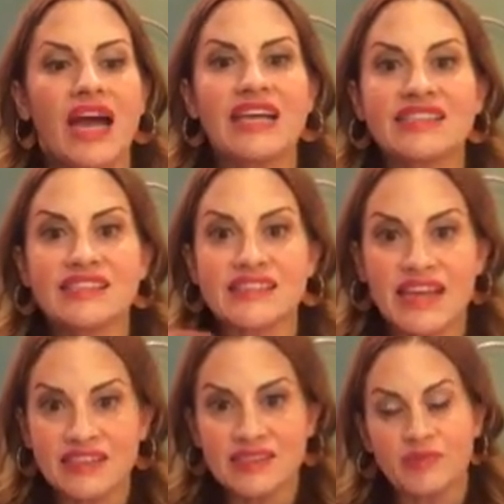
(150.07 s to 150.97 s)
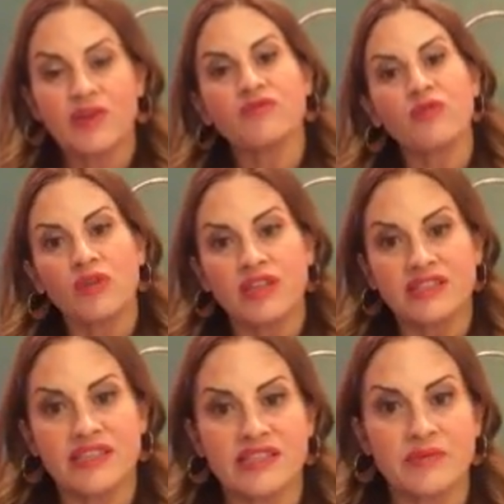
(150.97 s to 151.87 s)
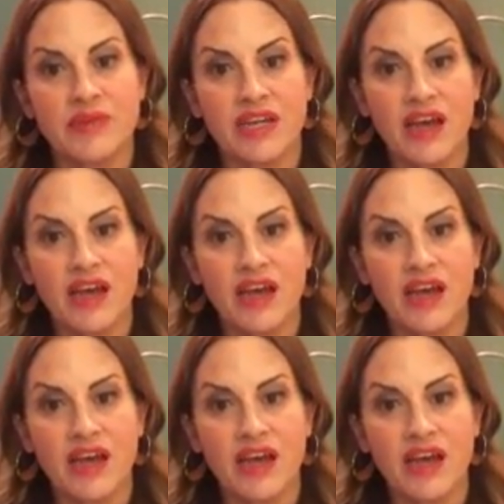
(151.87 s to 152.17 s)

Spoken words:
assessment, full assessment